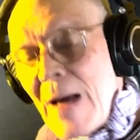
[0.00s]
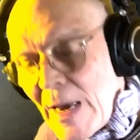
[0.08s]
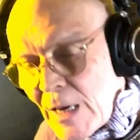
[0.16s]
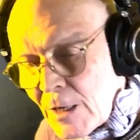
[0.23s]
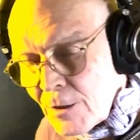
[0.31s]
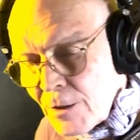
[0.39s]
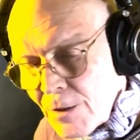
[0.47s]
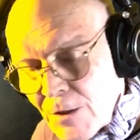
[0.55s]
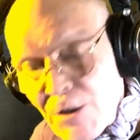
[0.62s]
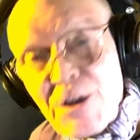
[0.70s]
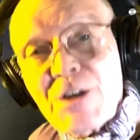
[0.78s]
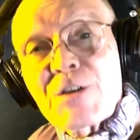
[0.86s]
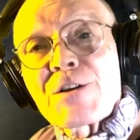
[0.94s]
back in the
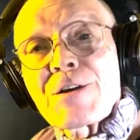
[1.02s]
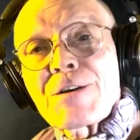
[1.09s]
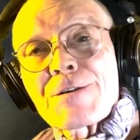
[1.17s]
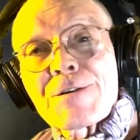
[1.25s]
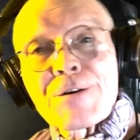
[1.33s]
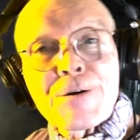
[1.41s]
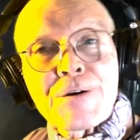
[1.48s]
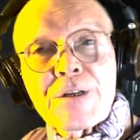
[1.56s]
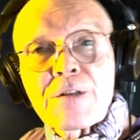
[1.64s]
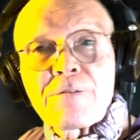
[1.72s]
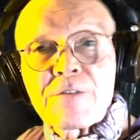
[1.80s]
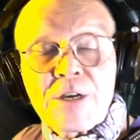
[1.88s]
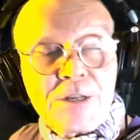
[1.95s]
60s during
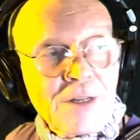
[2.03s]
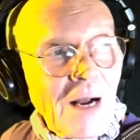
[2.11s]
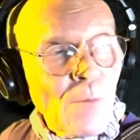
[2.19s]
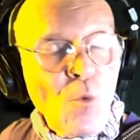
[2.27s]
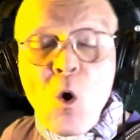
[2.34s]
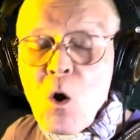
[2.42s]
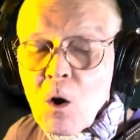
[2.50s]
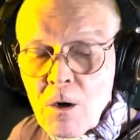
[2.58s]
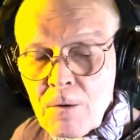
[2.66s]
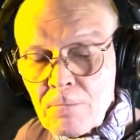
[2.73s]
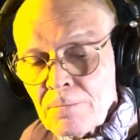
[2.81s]
the Vietnam War,